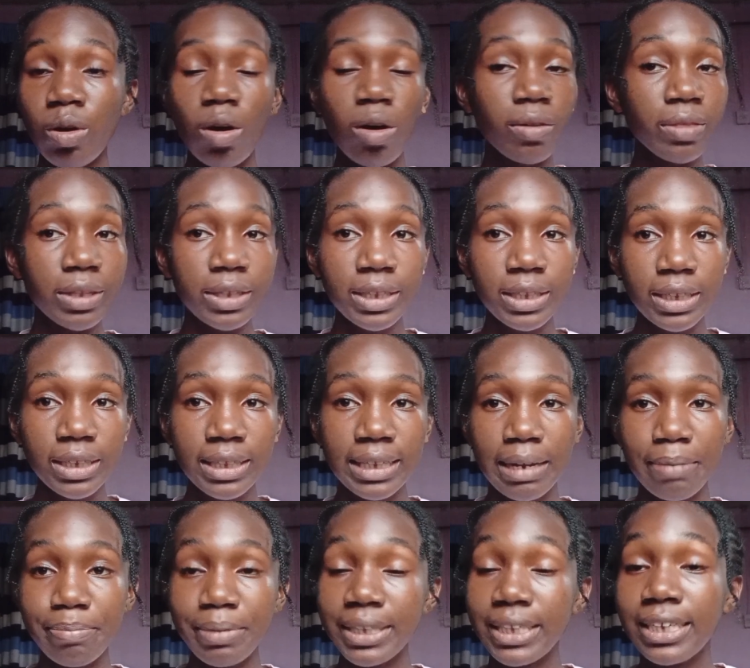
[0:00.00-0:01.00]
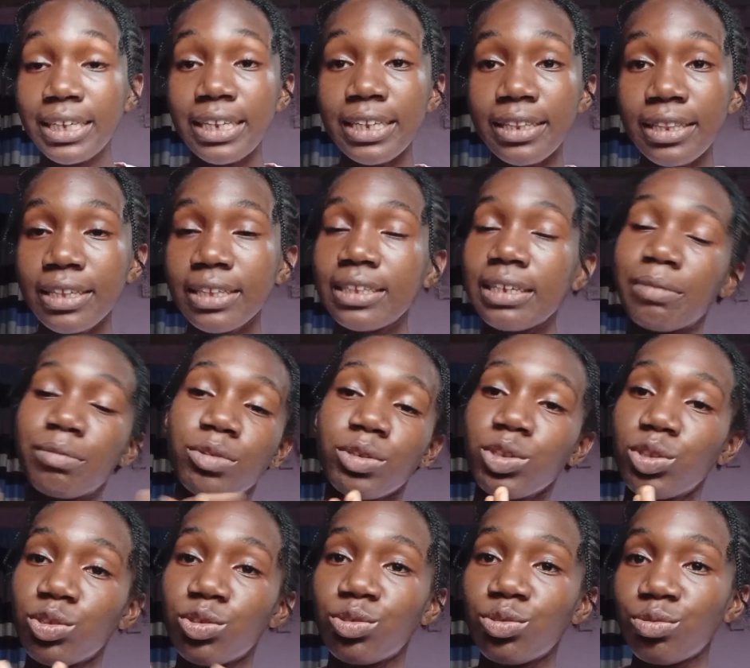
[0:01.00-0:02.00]
all these things are basically things I'm
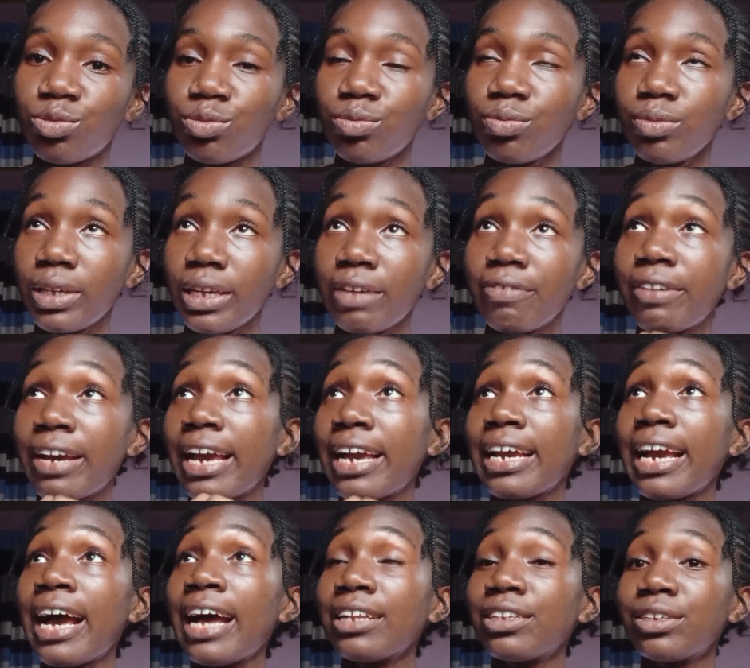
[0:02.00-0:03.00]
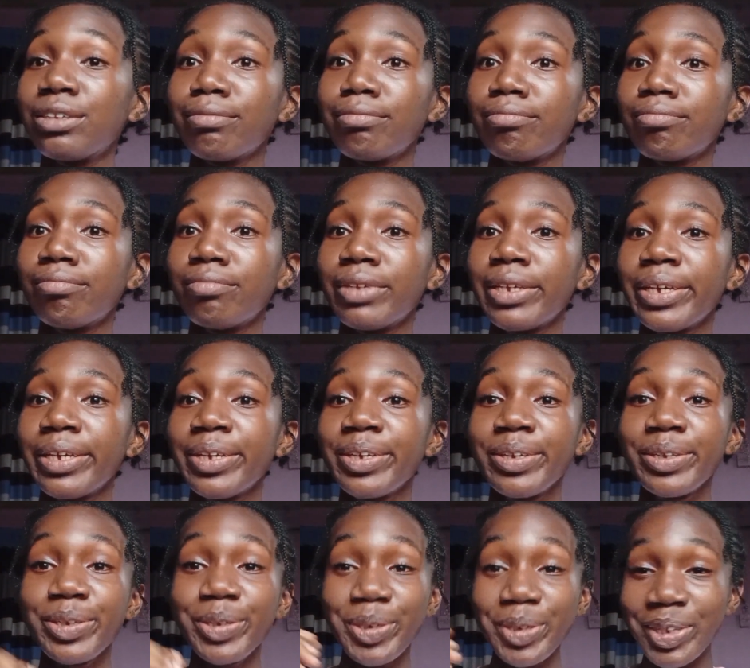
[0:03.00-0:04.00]
going to do if I had
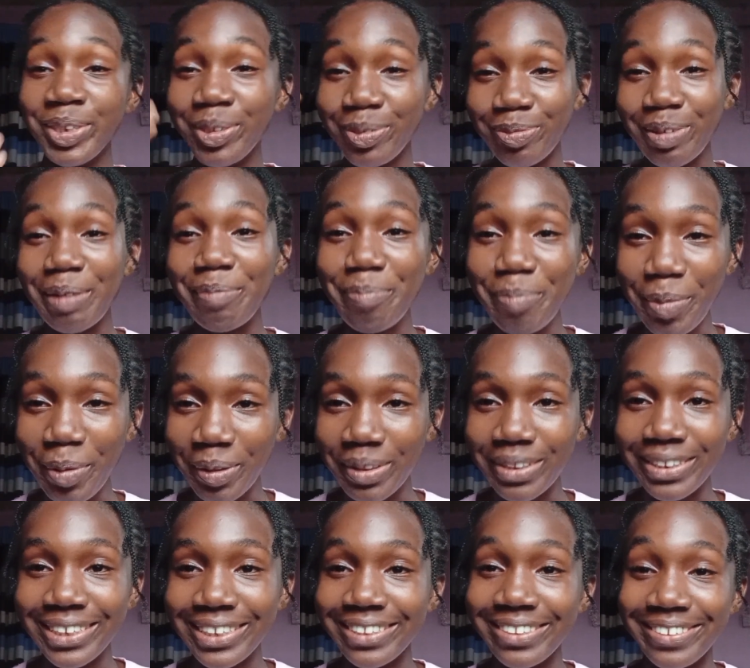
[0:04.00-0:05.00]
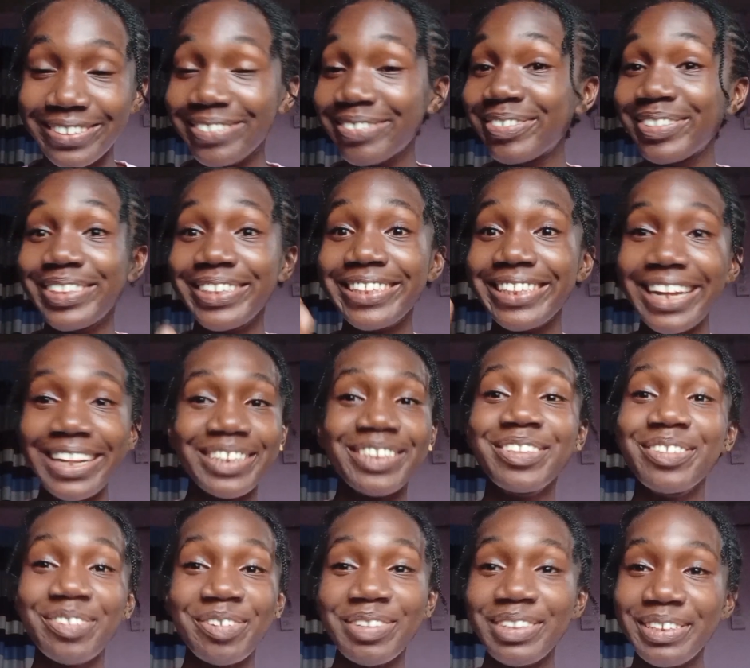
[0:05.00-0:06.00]
just 1 month to start
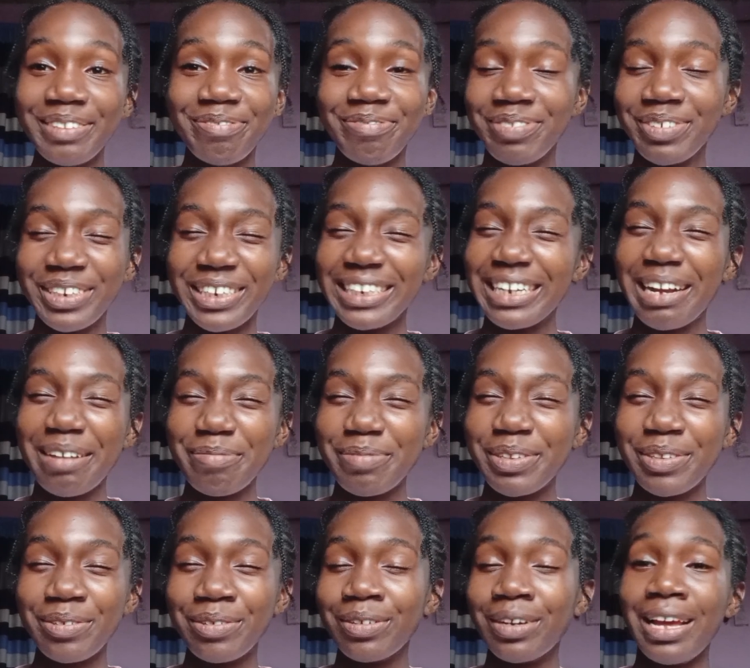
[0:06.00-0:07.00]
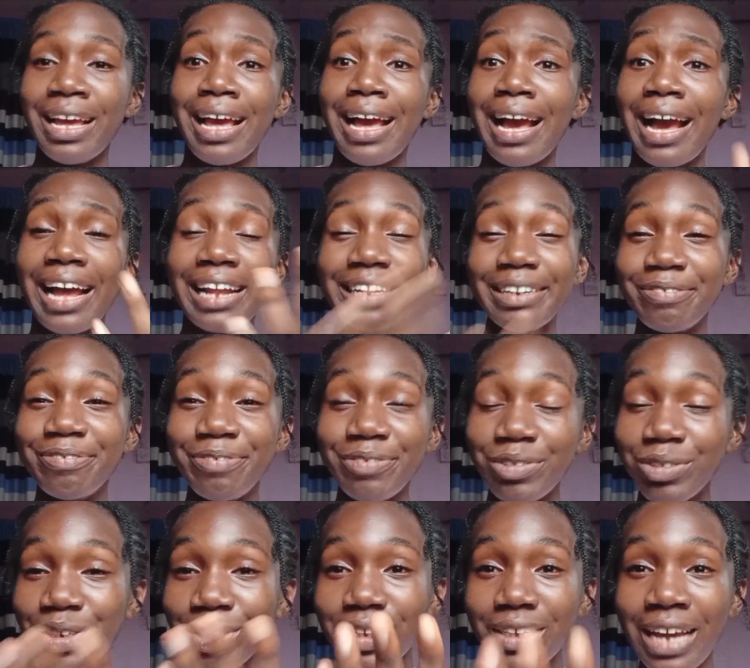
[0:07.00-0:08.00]
studying for jam. And if
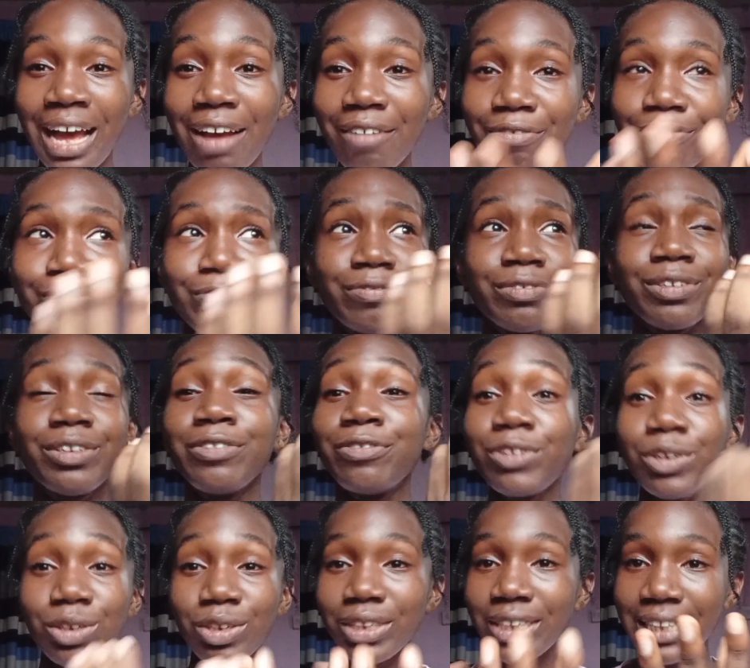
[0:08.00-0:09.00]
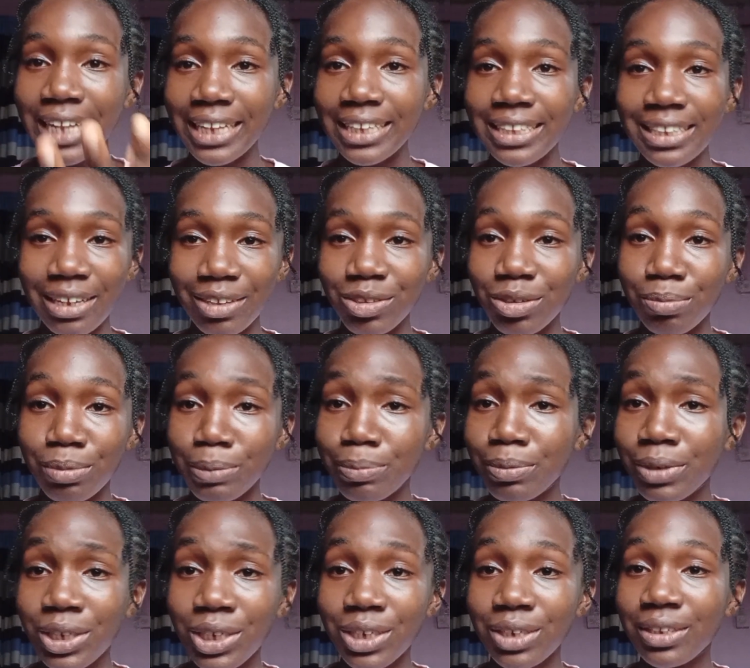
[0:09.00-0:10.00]
you're just starting out your
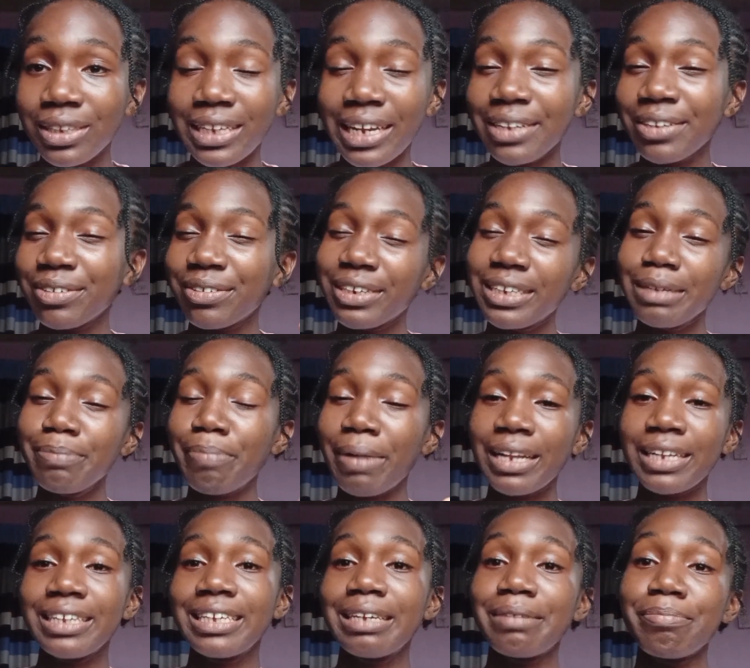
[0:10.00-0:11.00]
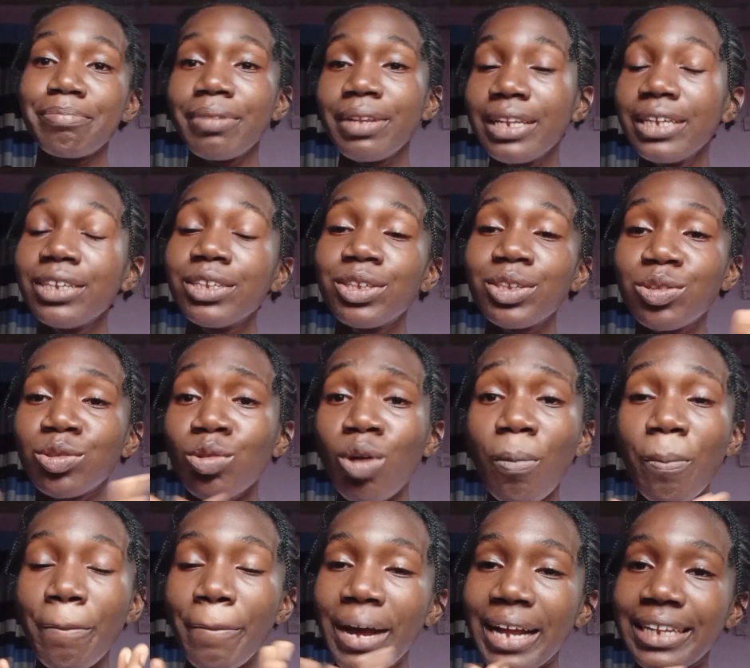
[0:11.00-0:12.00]
preparations and you're already panicking, please
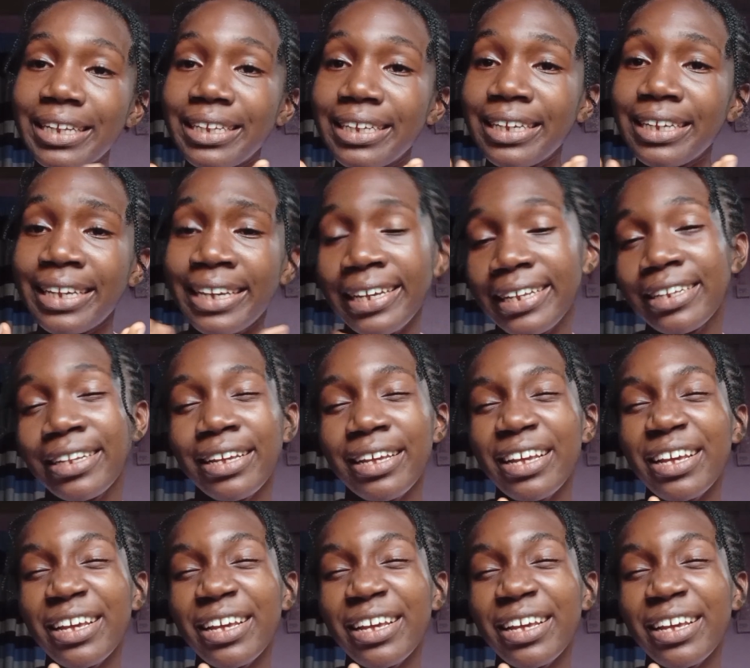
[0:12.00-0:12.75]
stop panicking